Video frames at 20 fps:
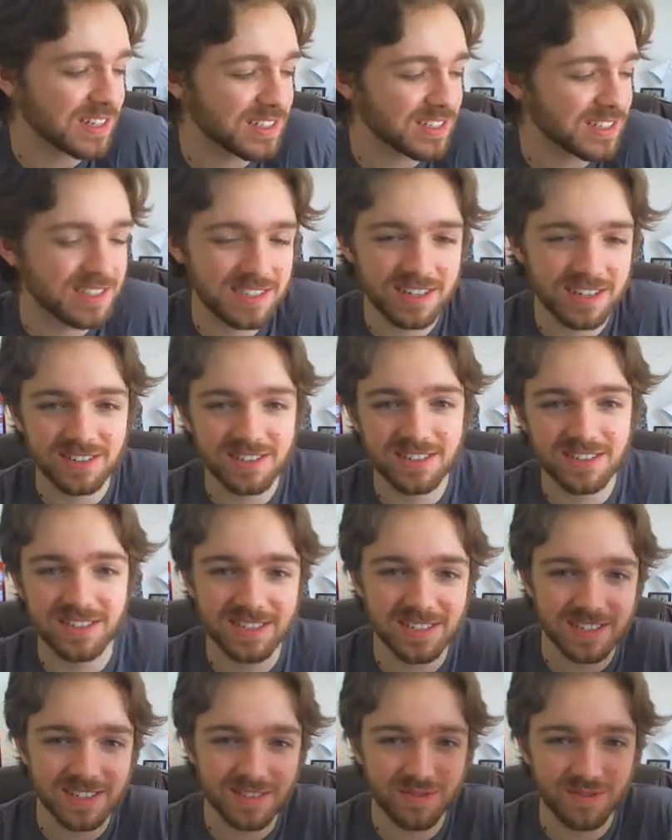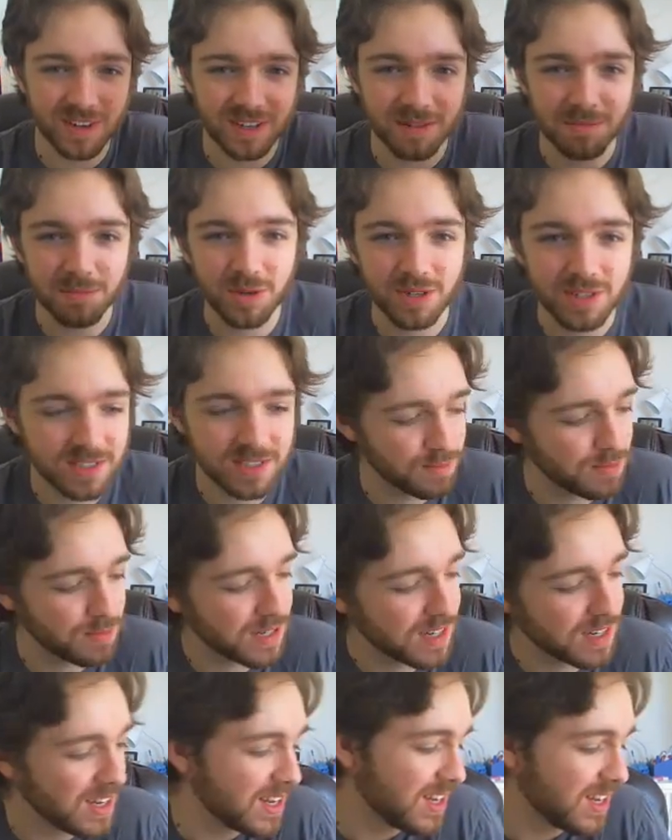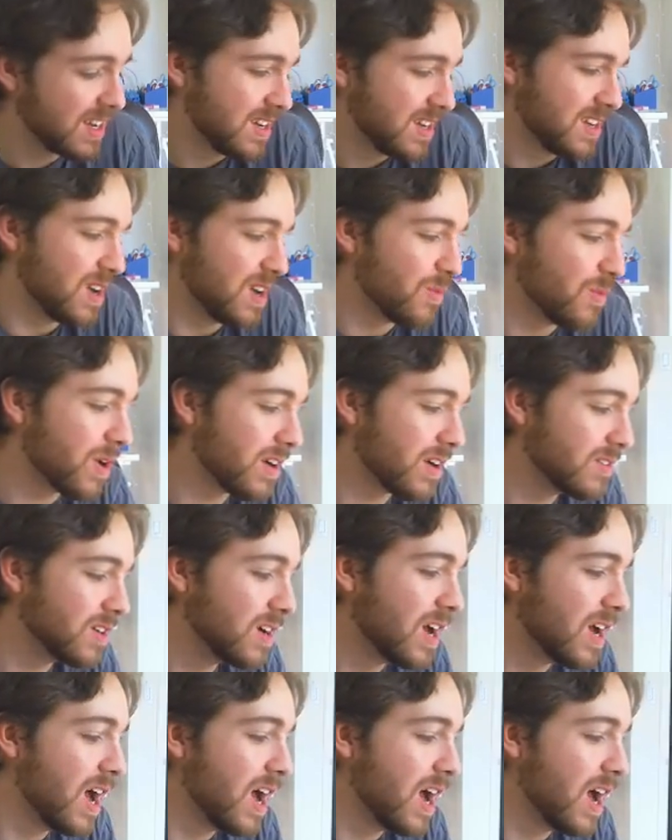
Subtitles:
because, it's fucking books, but, whatever.